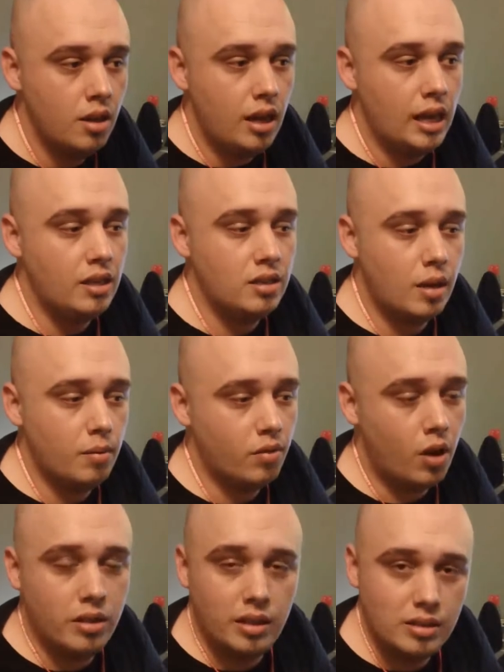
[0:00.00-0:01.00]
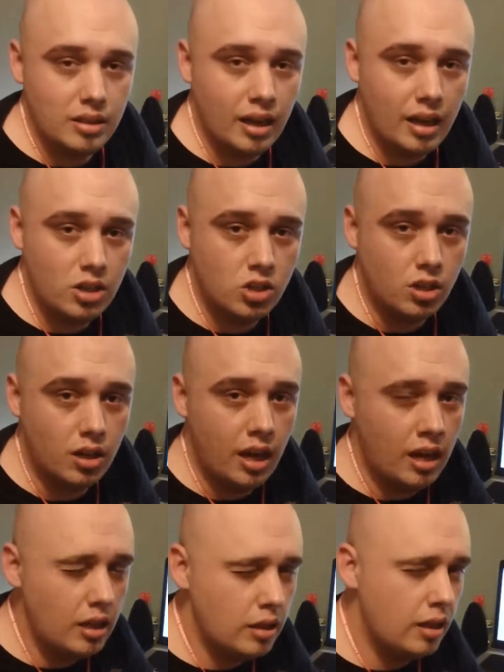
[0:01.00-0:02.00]
any type of authentication,
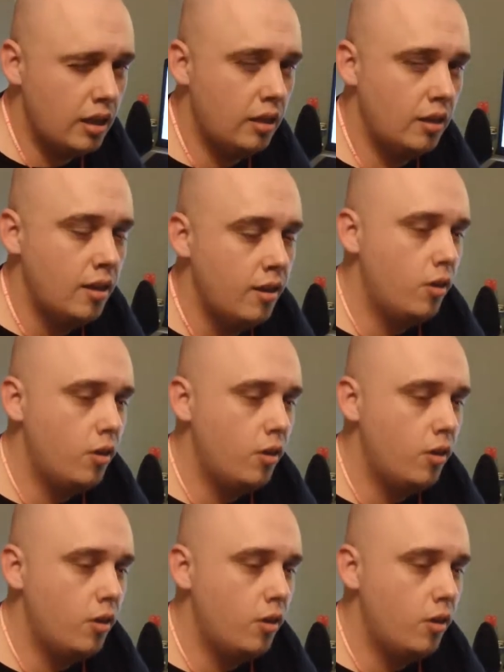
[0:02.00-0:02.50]
anything